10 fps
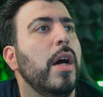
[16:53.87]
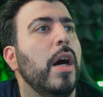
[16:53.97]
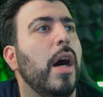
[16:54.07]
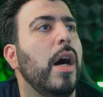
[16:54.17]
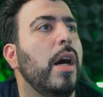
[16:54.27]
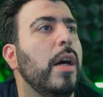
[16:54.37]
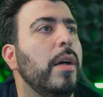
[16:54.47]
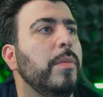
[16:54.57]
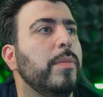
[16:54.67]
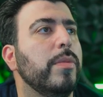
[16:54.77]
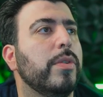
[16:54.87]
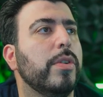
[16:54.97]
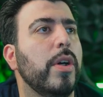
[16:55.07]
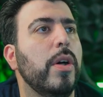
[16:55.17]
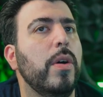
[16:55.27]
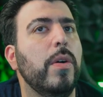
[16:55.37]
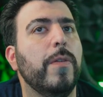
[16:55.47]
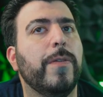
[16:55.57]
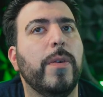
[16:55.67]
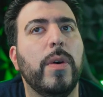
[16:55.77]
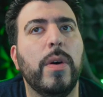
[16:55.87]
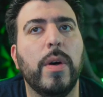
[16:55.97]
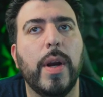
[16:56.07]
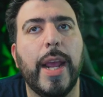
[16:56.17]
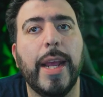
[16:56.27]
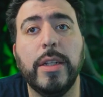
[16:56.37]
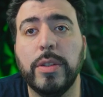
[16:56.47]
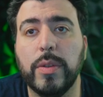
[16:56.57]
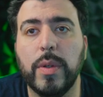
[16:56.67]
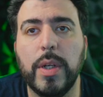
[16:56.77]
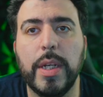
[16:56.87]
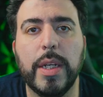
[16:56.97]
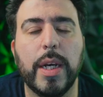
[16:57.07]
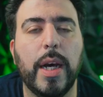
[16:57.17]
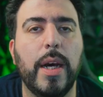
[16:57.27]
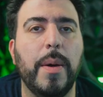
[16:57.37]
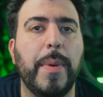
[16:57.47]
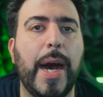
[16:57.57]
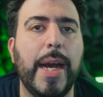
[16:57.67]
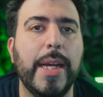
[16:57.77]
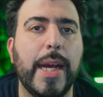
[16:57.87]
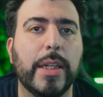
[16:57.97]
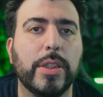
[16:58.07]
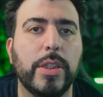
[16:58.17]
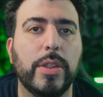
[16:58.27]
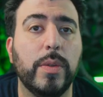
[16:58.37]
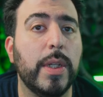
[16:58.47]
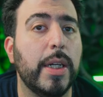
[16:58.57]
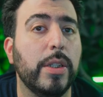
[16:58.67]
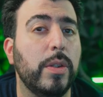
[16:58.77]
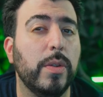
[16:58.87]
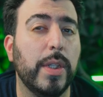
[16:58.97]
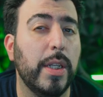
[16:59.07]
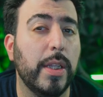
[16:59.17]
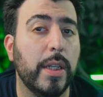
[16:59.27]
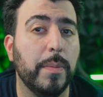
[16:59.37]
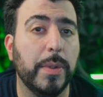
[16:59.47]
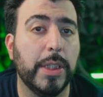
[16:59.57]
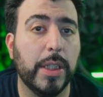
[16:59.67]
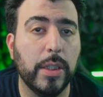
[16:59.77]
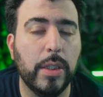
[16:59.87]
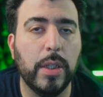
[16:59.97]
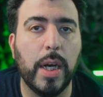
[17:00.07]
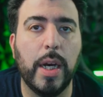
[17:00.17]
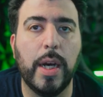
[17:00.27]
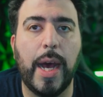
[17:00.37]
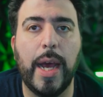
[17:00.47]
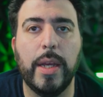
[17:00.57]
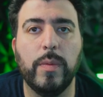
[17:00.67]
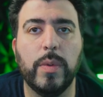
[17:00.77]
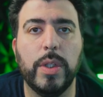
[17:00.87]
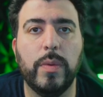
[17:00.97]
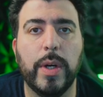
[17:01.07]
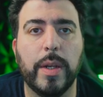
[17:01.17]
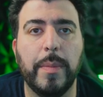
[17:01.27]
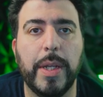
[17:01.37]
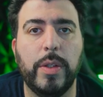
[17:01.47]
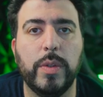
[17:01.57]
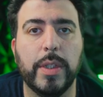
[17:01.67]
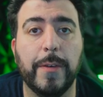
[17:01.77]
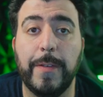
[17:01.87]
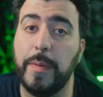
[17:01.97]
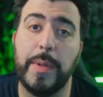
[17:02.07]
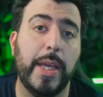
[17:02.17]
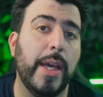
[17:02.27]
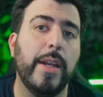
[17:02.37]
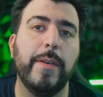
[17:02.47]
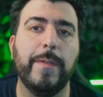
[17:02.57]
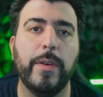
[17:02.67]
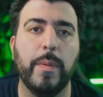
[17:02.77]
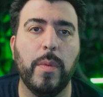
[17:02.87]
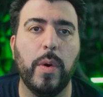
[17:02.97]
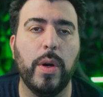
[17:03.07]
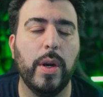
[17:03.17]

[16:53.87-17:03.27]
Um, so for Android, um, I actually do not use anything in particular. Uh, I would recommend using a VPN if you're more